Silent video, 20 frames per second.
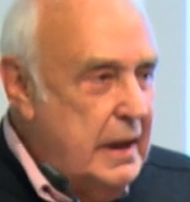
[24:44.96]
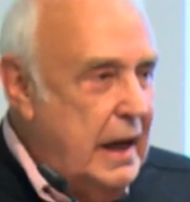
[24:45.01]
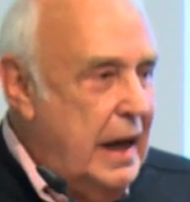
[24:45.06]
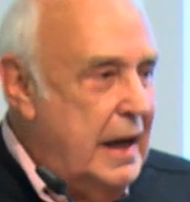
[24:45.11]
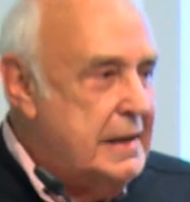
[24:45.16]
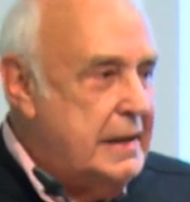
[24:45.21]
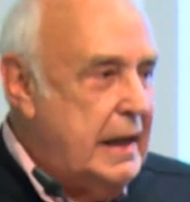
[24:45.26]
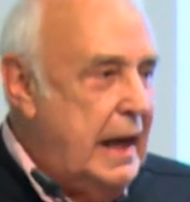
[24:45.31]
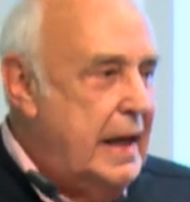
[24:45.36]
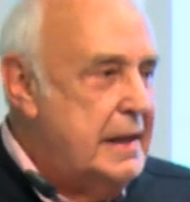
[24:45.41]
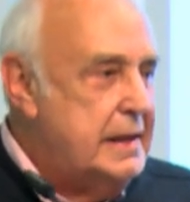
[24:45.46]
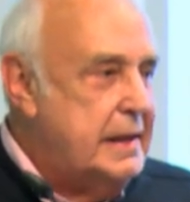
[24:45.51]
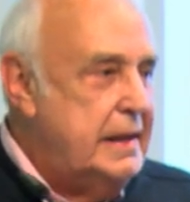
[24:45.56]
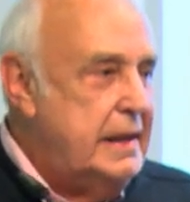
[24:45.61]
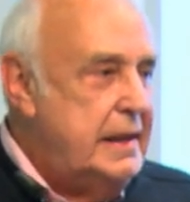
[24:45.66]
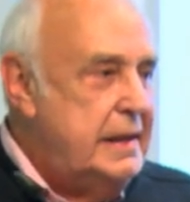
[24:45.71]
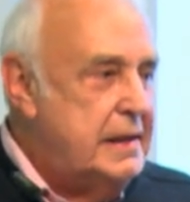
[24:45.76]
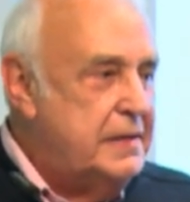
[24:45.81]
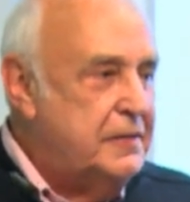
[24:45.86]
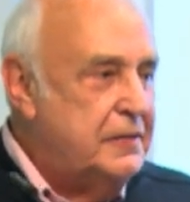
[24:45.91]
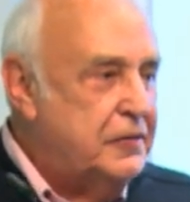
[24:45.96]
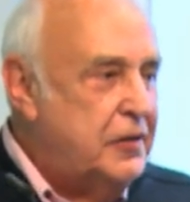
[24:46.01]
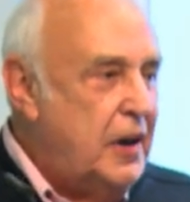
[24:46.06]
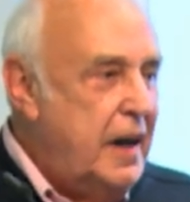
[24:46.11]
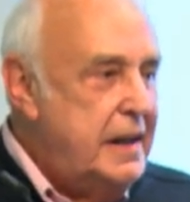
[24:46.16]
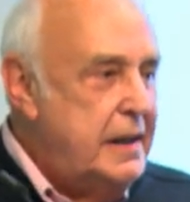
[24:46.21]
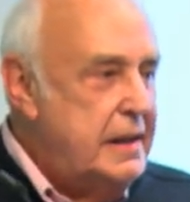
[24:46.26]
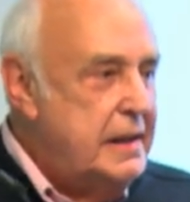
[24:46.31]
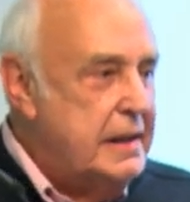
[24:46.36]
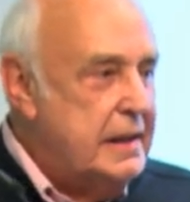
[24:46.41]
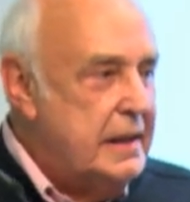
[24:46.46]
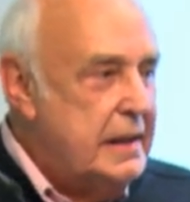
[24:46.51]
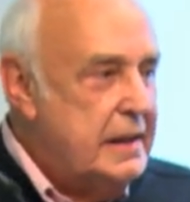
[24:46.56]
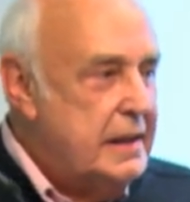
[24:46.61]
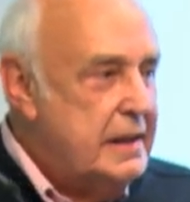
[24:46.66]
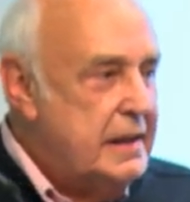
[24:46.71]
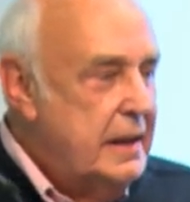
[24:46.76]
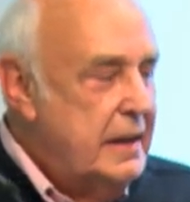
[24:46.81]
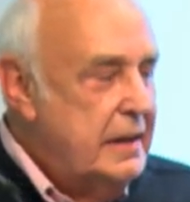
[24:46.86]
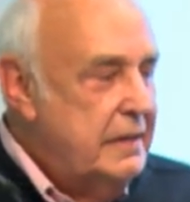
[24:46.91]
As these
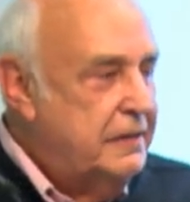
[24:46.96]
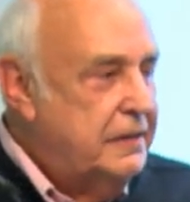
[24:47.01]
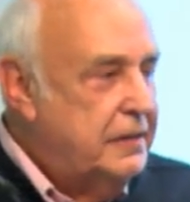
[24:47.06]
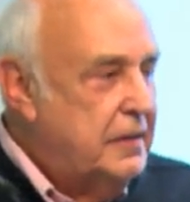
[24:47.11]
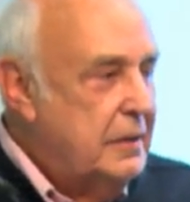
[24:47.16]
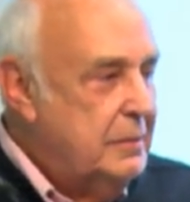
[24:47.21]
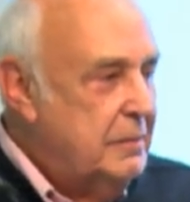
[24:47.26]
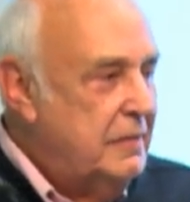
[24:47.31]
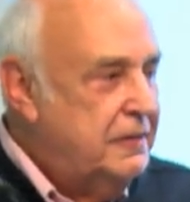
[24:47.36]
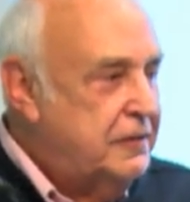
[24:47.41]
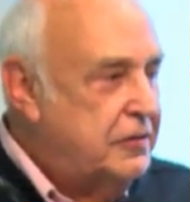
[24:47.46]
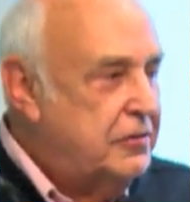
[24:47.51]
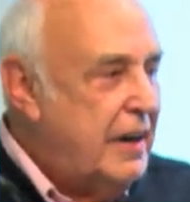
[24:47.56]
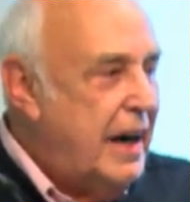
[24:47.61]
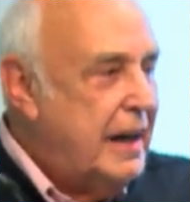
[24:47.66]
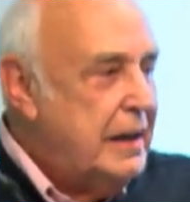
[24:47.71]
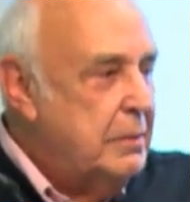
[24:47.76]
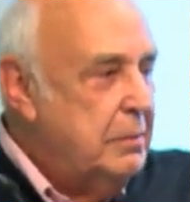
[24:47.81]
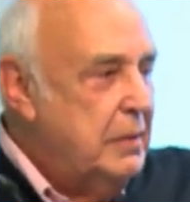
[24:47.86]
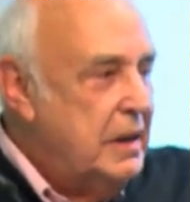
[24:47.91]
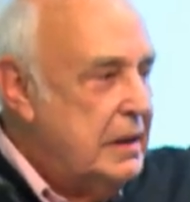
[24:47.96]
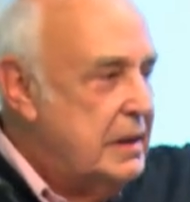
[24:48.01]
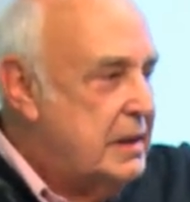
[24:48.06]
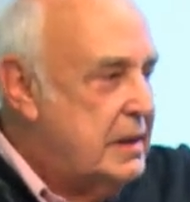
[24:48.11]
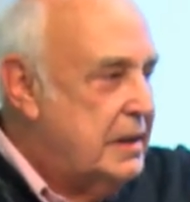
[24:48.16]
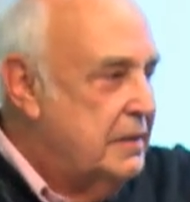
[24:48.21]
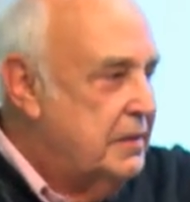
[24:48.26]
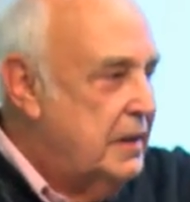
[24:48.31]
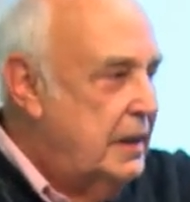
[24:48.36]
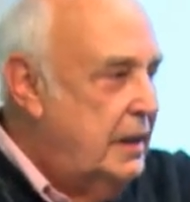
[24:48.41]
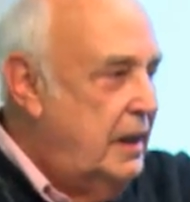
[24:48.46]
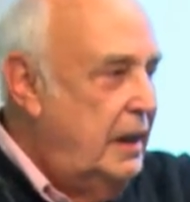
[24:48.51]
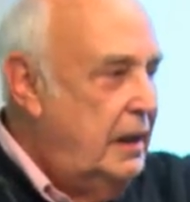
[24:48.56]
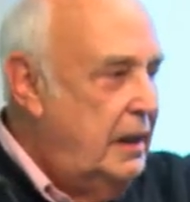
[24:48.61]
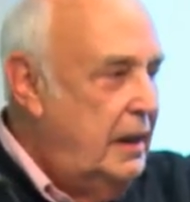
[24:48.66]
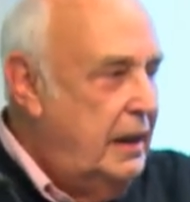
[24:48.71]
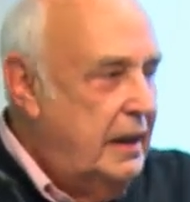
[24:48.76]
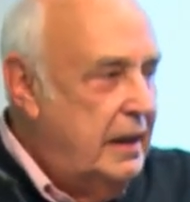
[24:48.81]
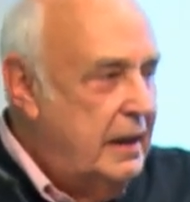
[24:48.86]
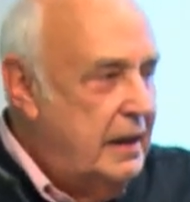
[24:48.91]
phrases from fragments of
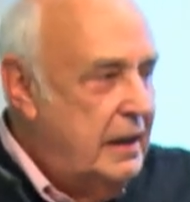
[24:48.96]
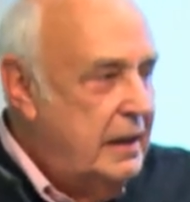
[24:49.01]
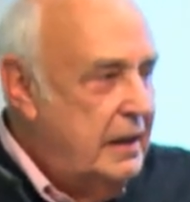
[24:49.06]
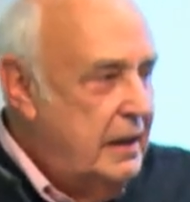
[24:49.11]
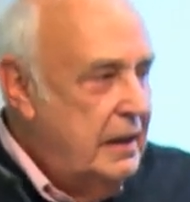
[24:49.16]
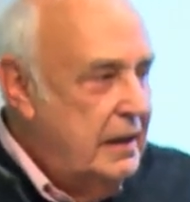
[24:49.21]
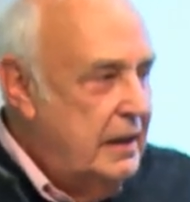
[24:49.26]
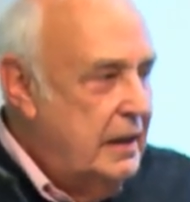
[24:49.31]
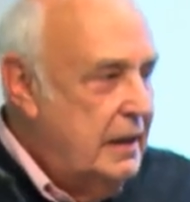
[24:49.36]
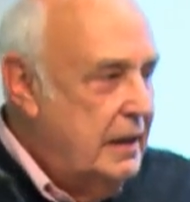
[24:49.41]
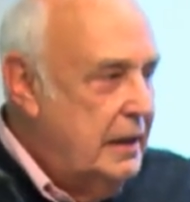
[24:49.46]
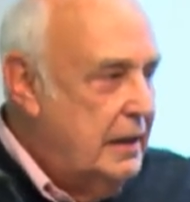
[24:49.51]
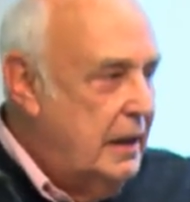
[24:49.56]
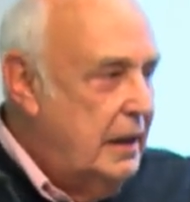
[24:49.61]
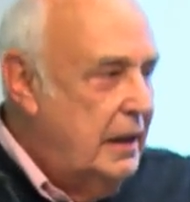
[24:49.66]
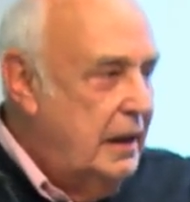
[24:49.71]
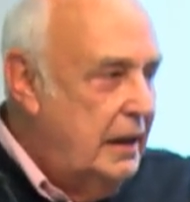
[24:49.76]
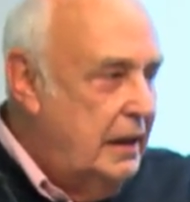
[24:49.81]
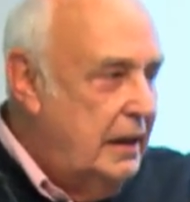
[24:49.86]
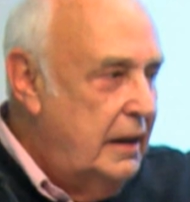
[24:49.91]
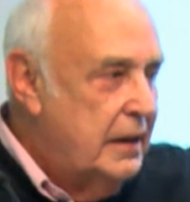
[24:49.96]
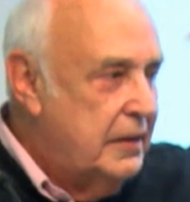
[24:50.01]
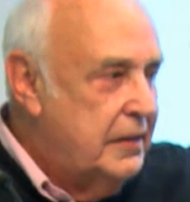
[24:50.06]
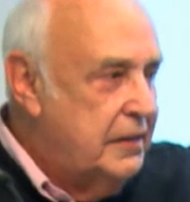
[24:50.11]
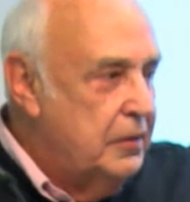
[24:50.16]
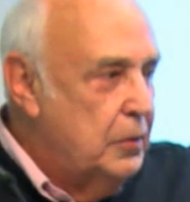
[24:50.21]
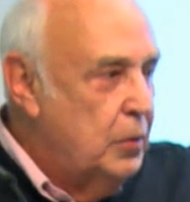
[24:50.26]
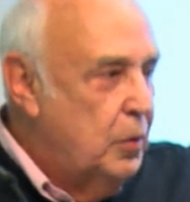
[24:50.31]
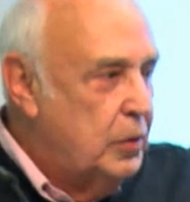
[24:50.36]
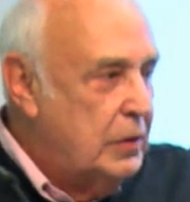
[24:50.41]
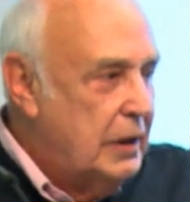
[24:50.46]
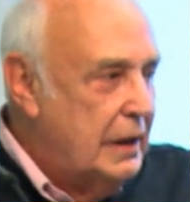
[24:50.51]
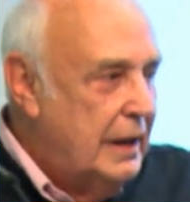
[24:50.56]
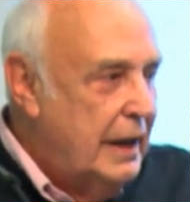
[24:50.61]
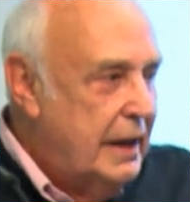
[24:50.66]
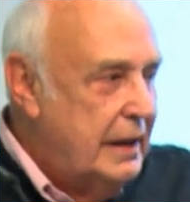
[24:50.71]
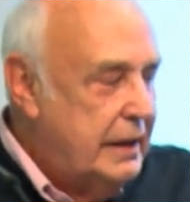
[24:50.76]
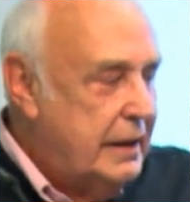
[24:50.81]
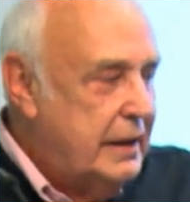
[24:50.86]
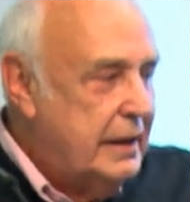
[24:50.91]
earlier thought,
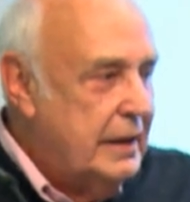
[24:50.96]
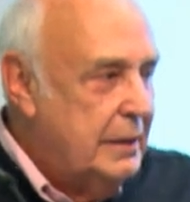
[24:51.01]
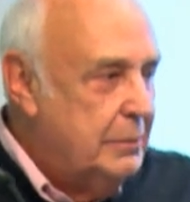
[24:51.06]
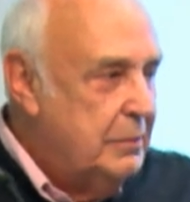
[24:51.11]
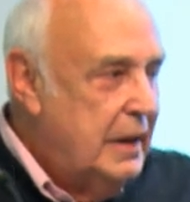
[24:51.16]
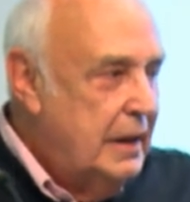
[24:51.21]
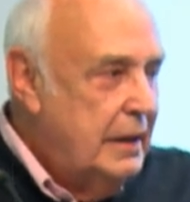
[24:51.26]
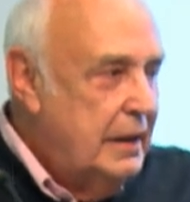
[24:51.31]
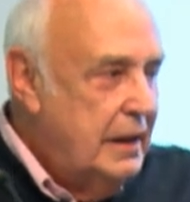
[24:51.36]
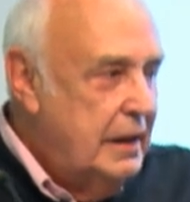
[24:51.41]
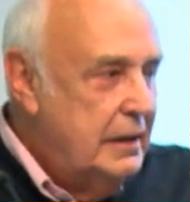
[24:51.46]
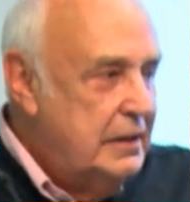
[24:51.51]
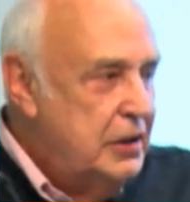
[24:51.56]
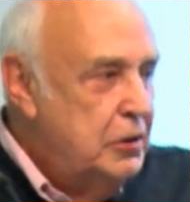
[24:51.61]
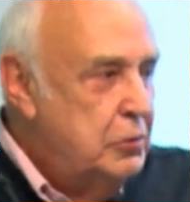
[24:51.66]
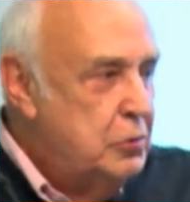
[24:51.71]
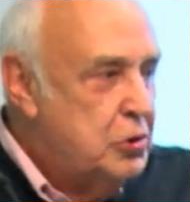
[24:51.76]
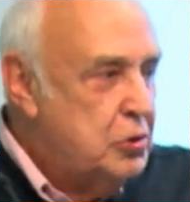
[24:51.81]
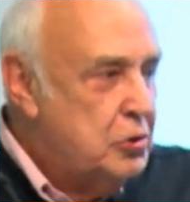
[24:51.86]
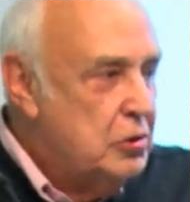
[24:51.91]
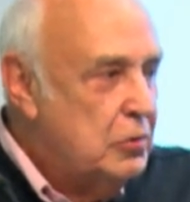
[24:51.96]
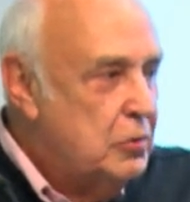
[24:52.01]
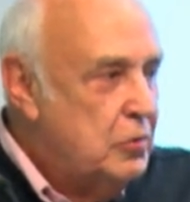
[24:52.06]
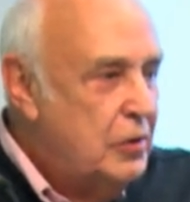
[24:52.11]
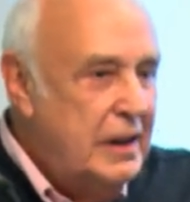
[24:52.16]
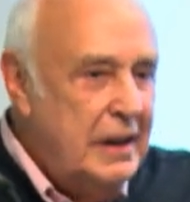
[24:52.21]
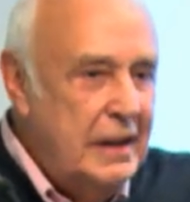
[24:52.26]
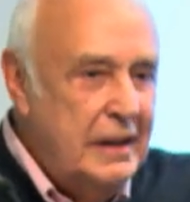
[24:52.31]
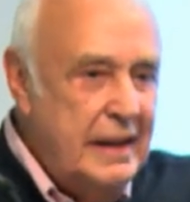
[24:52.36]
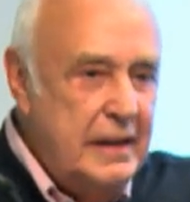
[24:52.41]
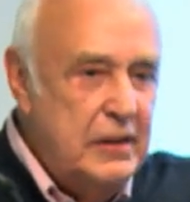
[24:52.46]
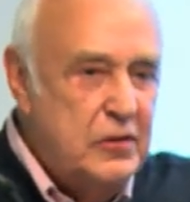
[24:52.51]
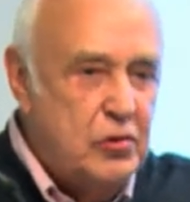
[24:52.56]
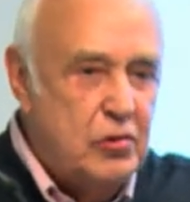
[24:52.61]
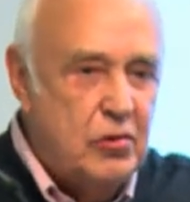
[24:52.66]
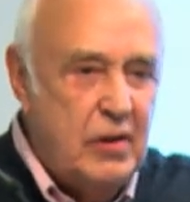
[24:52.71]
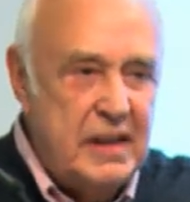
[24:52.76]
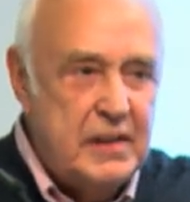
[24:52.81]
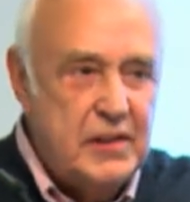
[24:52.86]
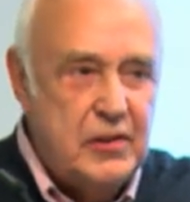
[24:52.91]
like neutral real
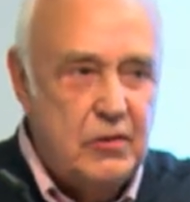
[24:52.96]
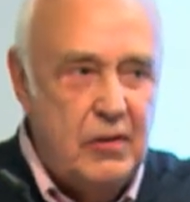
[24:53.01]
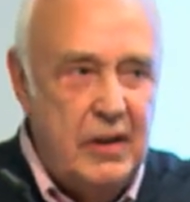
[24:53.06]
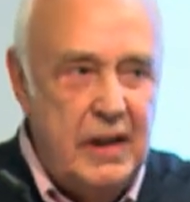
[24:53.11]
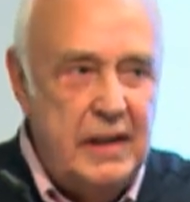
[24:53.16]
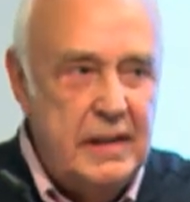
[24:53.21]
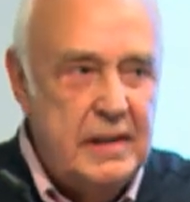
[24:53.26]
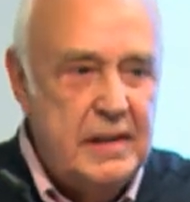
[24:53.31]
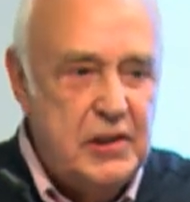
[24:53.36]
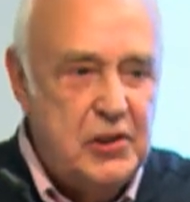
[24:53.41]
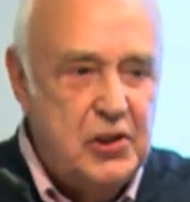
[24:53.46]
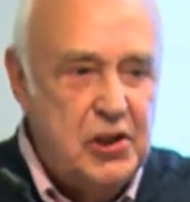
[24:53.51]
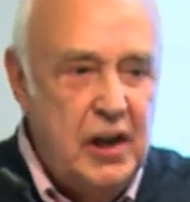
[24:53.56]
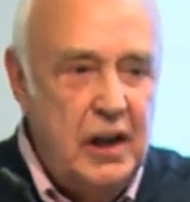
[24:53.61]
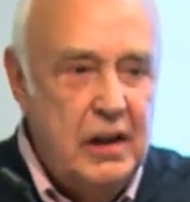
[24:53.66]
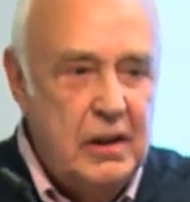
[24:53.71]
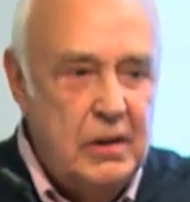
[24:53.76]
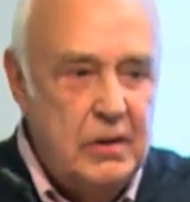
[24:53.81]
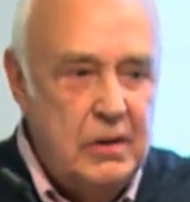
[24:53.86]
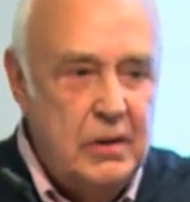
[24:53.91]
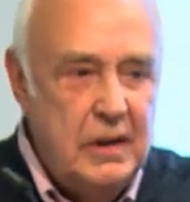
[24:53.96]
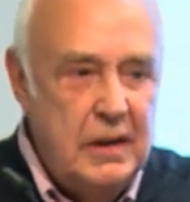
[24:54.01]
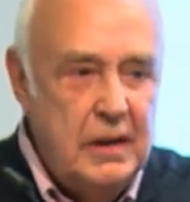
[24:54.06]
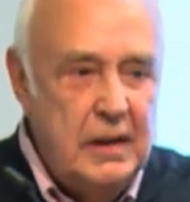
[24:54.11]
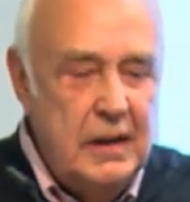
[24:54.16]
interest rates, show.